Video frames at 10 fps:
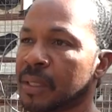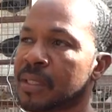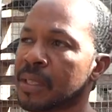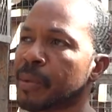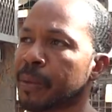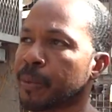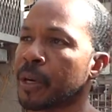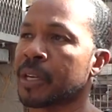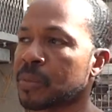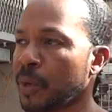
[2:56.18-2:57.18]
some of the
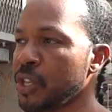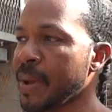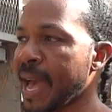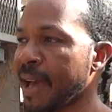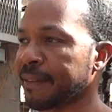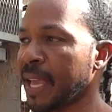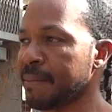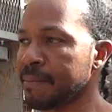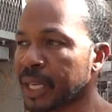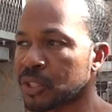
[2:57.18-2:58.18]
birds, when you have a
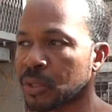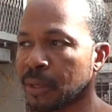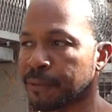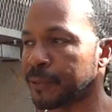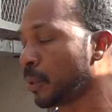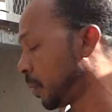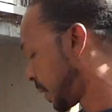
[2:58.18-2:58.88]
mixture of food,